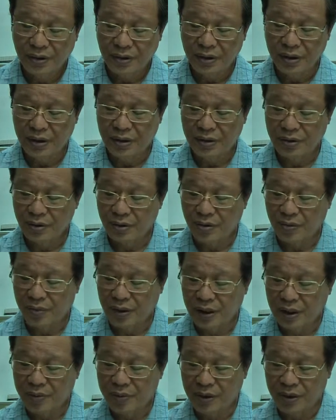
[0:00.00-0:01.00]
This too
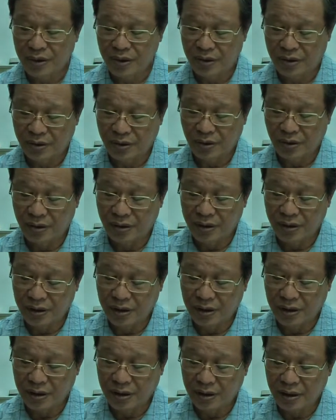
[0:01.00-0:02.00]
Brahmin is called the
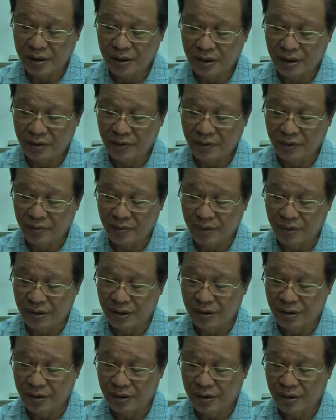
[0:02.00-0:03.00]
Tathagata's
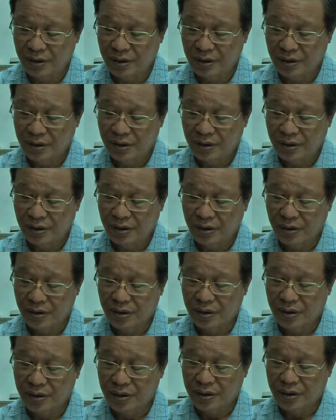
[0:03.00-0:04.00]
footprint, or
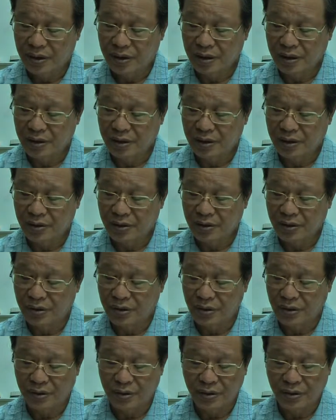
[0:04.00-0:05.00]
the Tathagata's
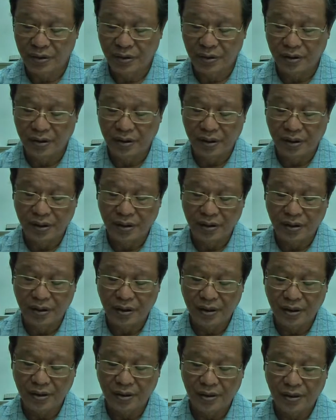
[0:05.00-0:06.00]
resort, or the
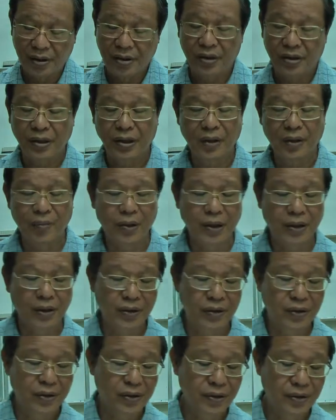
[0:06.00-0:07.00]
Tathagata's
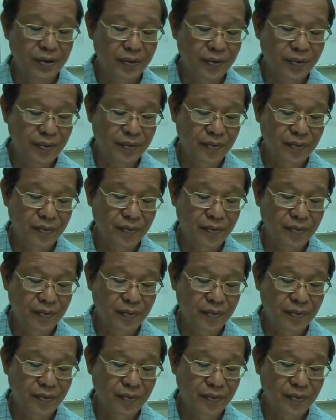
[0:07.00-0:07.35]
scrapings.